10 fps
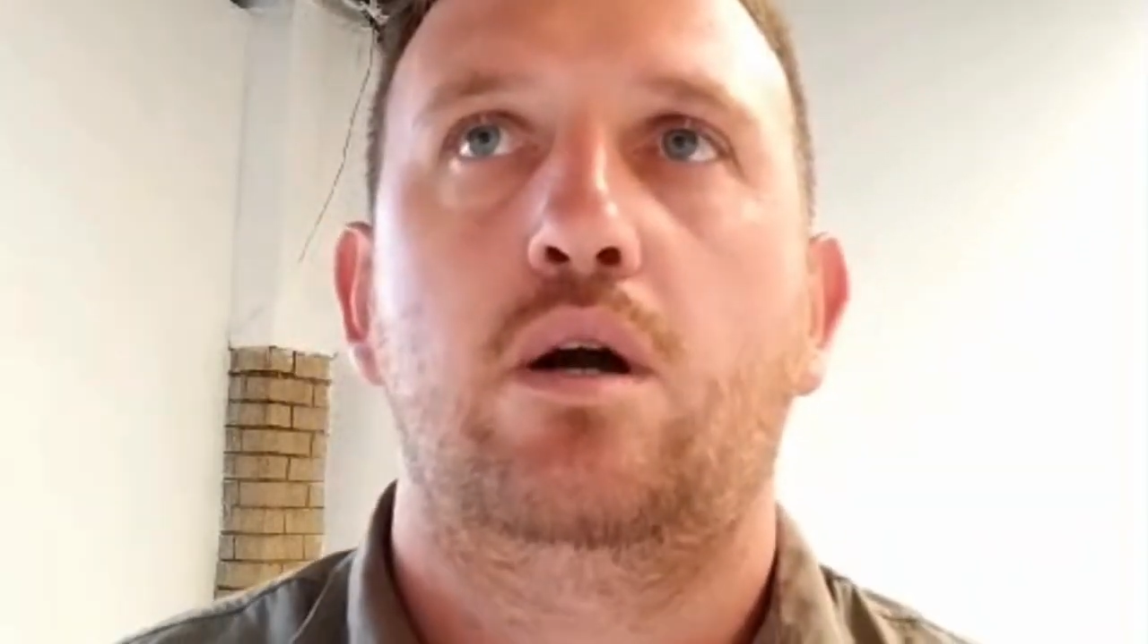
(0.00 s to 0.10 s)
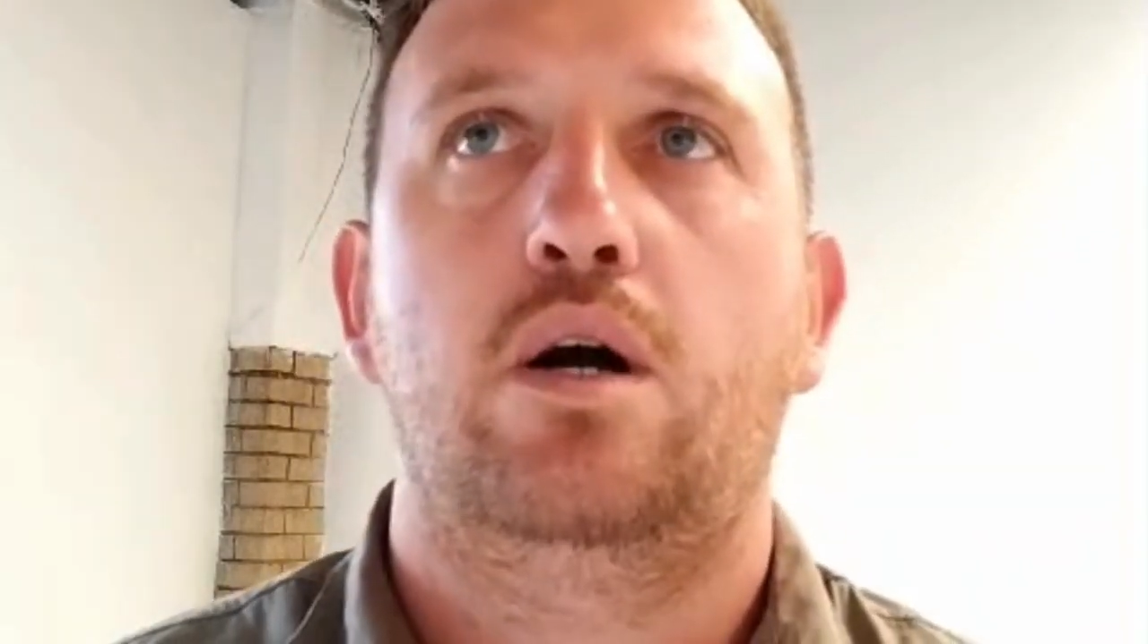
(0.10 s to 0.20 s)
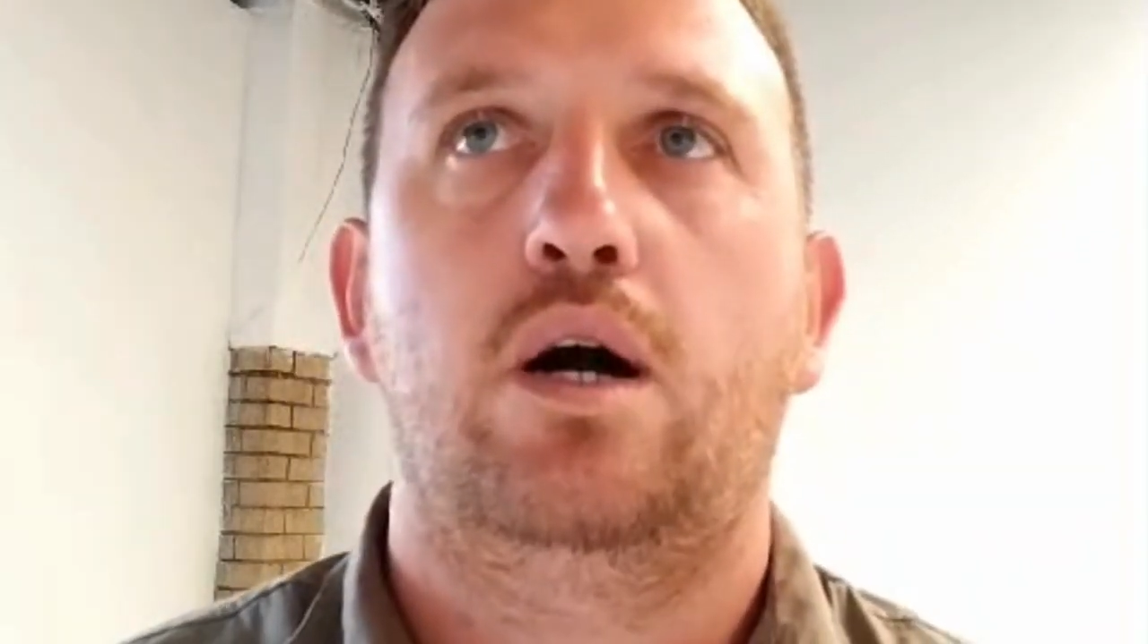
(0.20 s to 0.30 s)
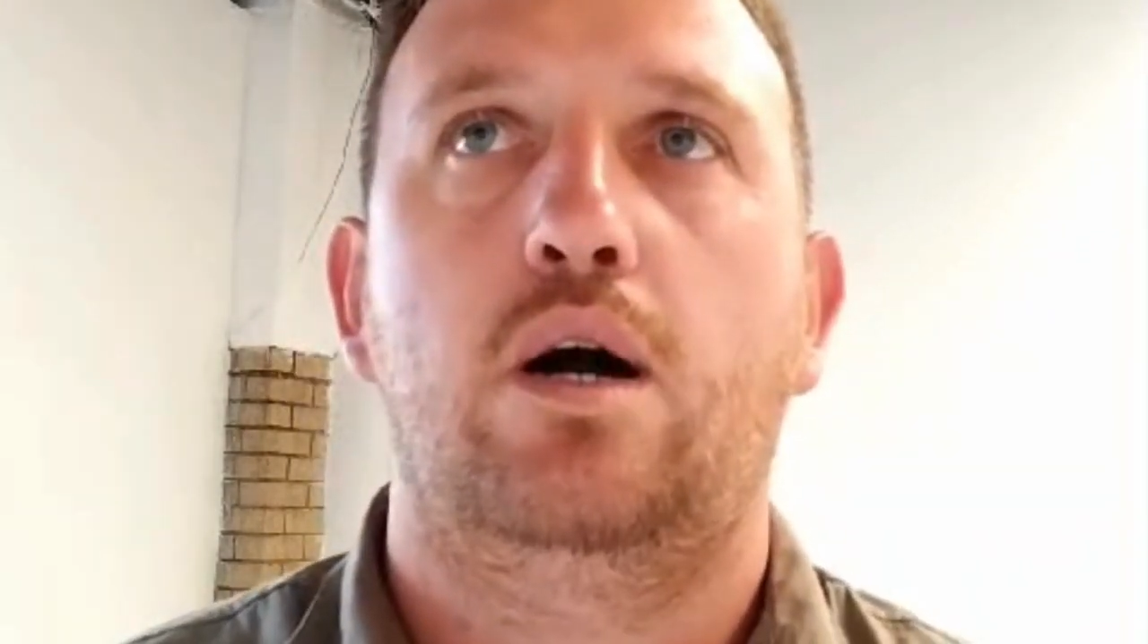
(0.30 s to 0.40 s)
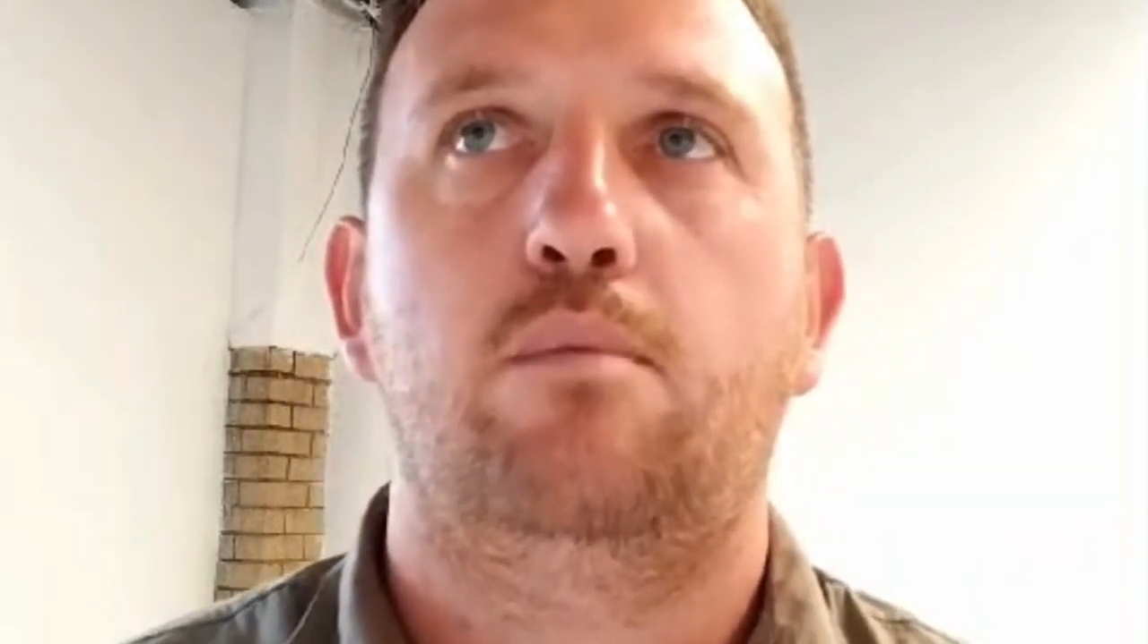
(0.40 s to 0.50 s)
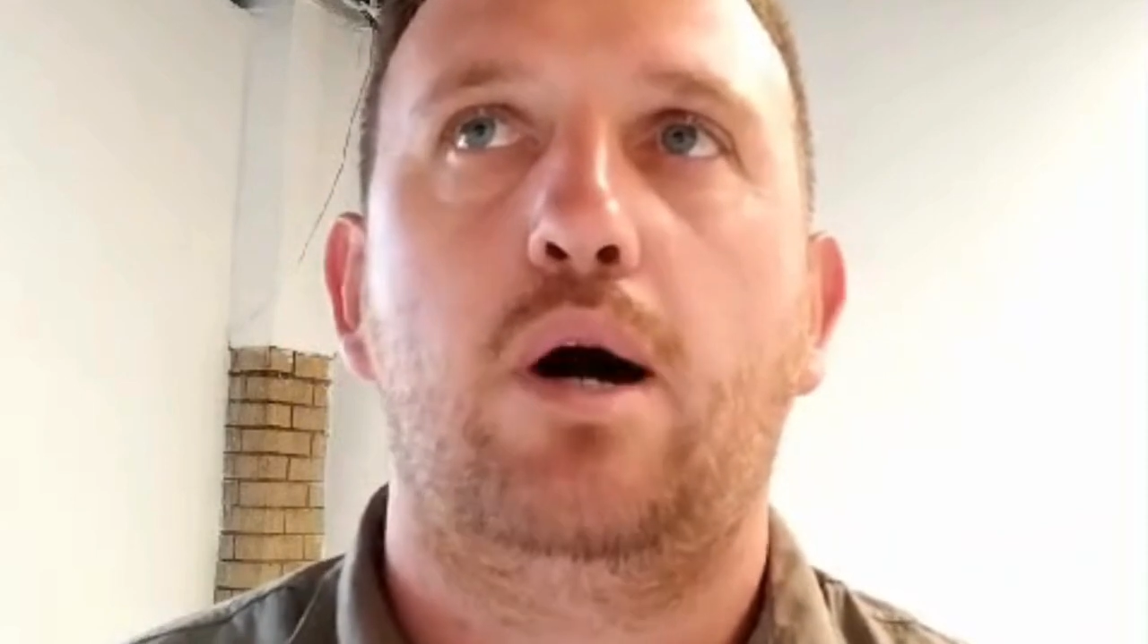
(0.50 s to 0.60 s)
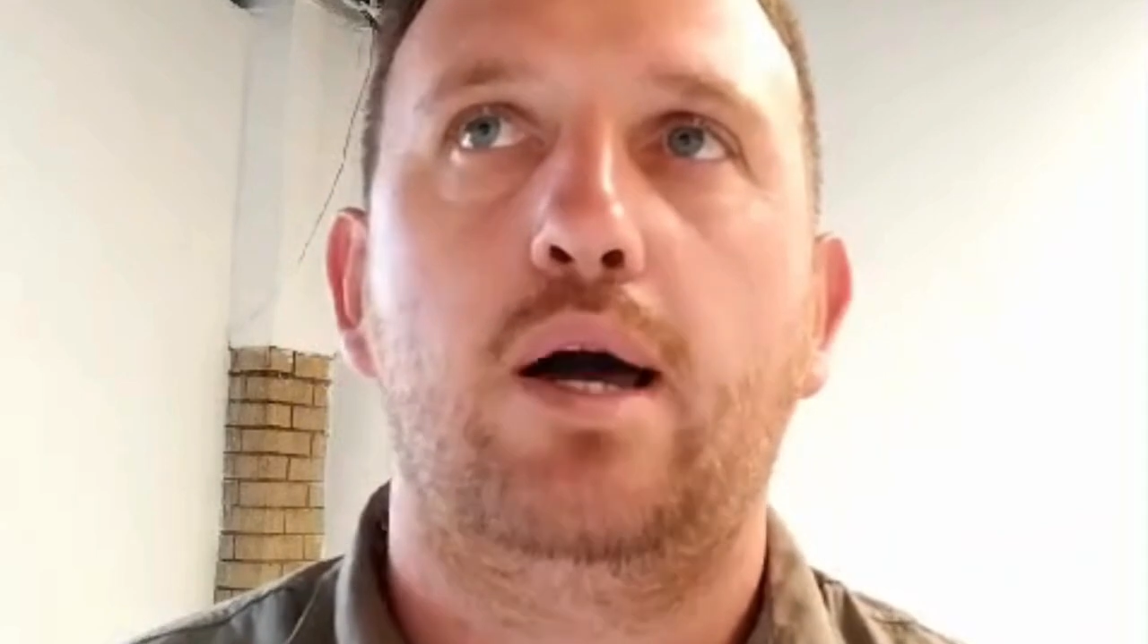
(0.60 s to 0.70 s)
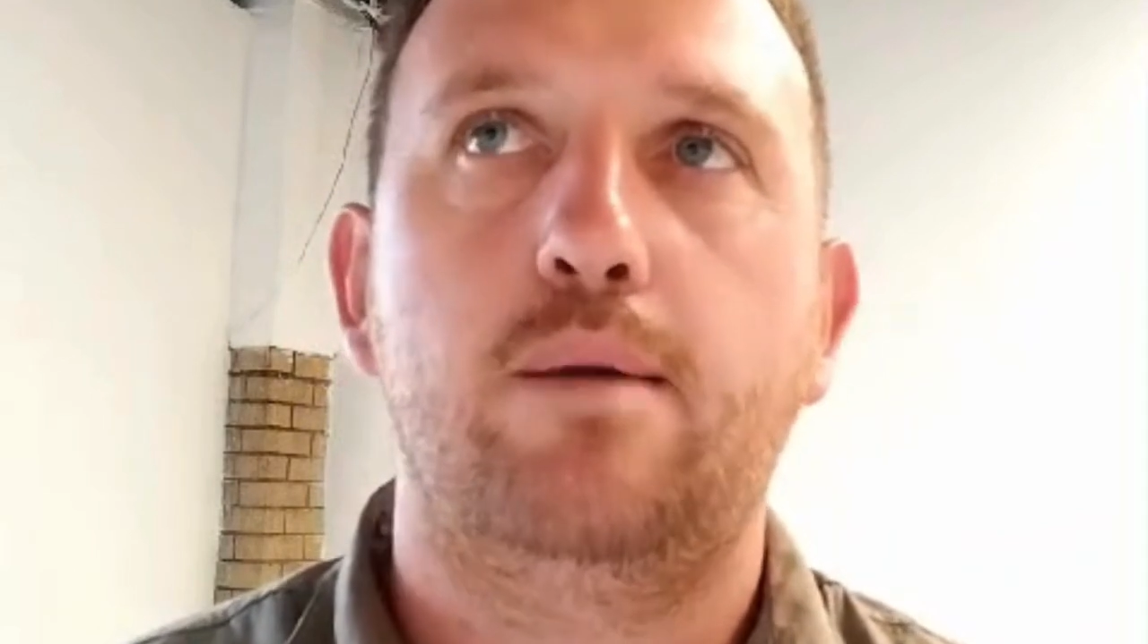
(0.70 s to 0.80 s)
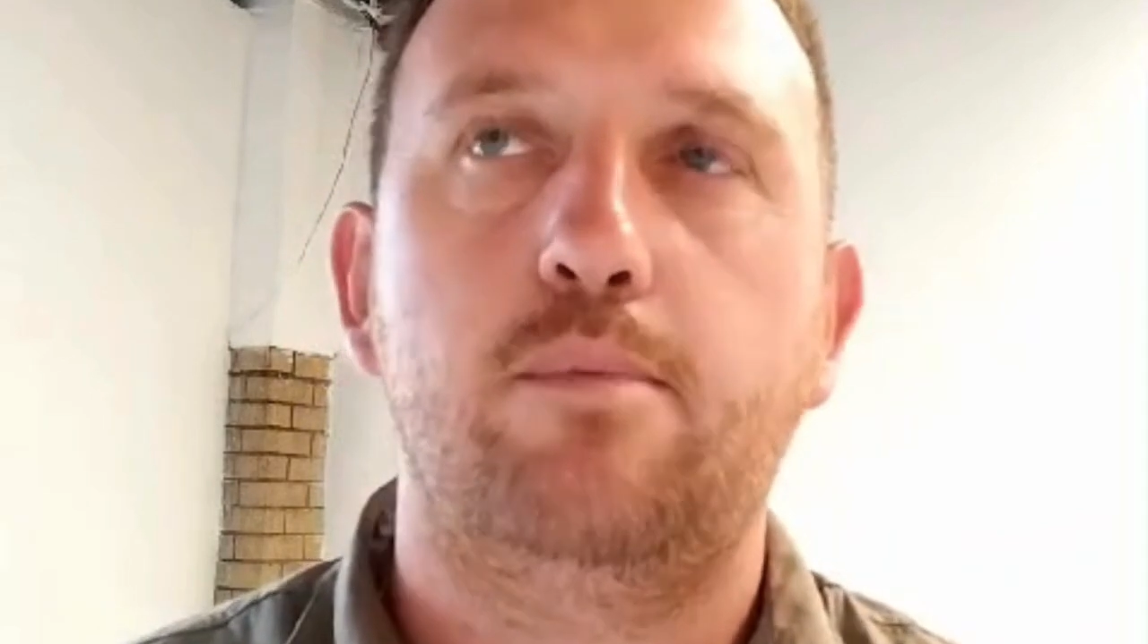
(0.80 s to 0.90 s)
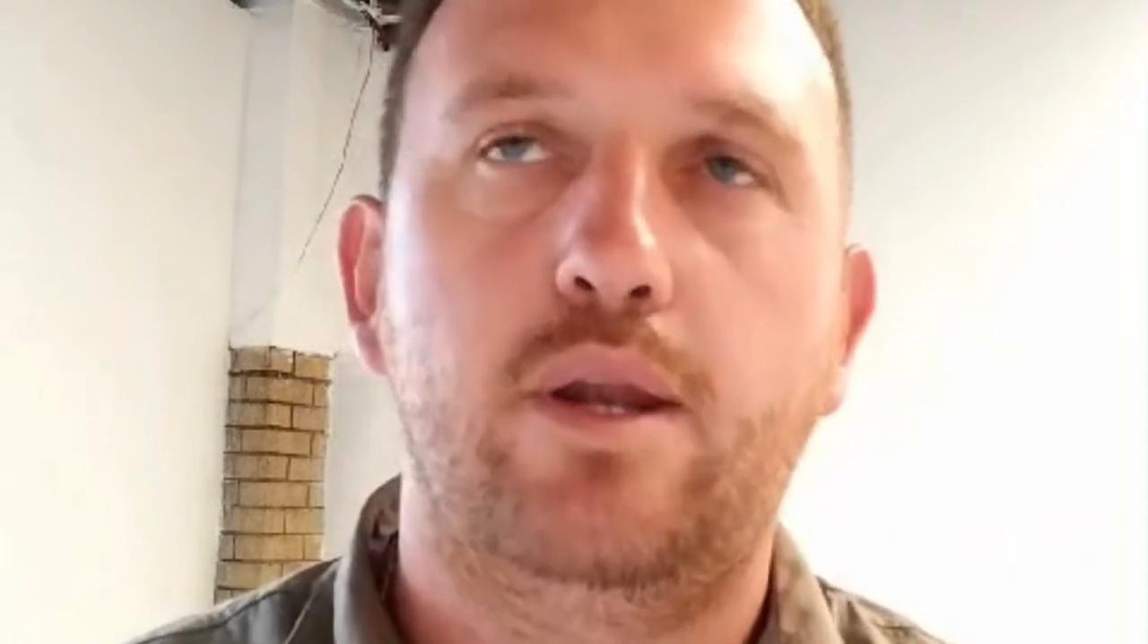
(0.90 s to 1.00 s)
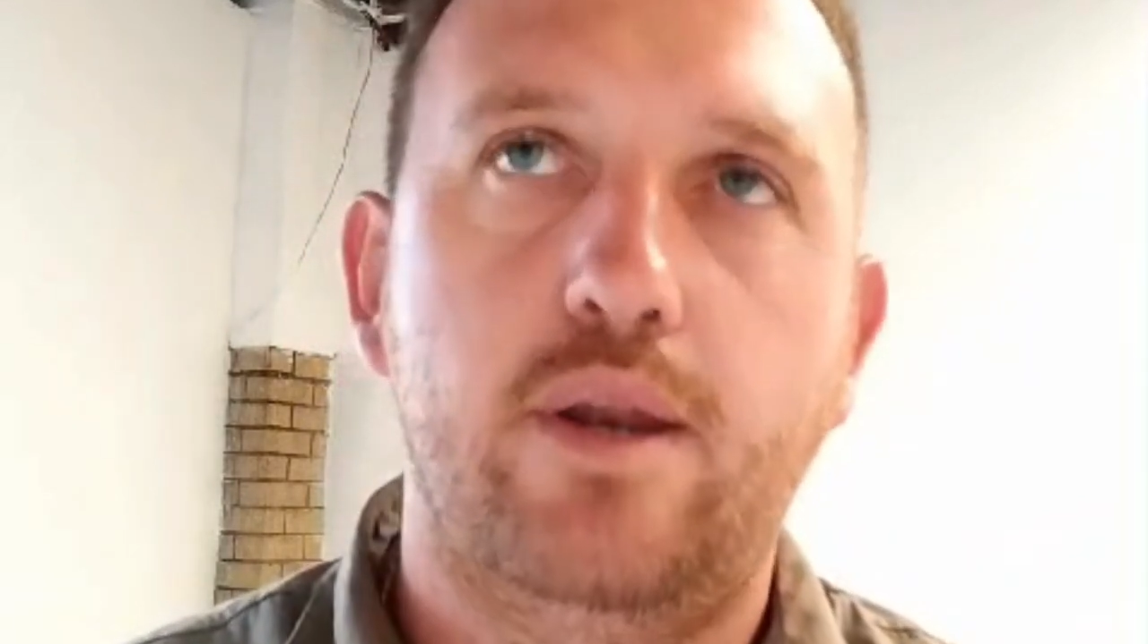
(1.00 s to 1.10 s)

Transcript: Um, I am a